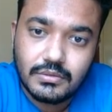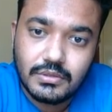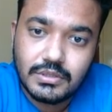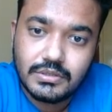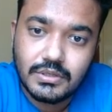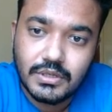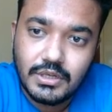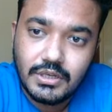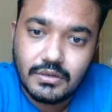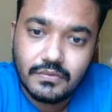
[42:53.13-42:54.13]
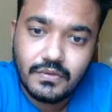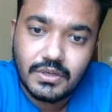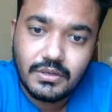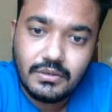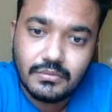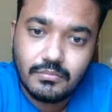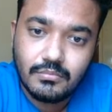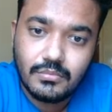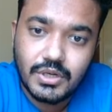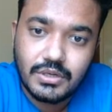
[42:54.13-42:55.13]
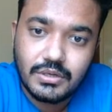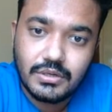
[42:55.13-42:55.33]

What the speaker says: He's running away, but